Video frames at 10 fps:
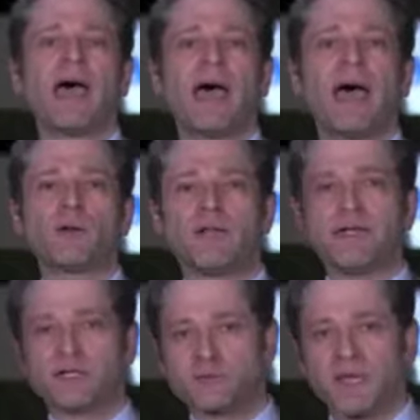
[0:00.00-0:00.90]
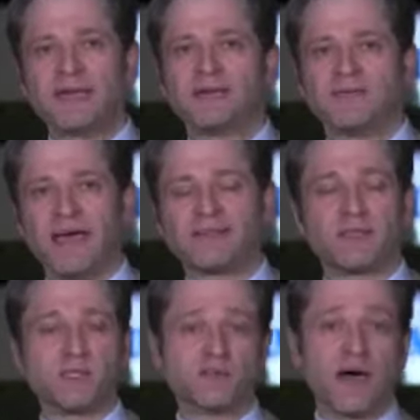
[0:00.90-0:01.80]
How did he explain the fact
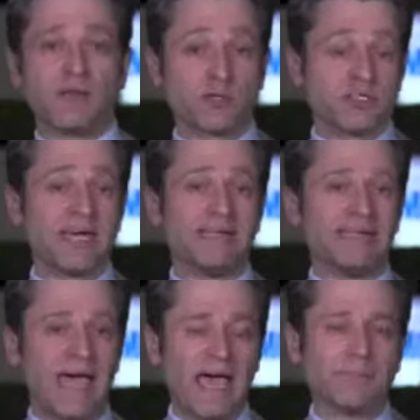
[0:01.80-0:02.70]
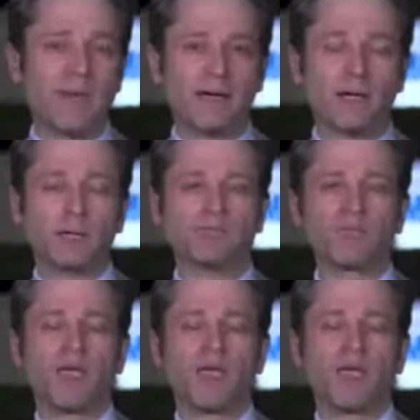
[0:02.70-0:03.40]
that his father said he had met her?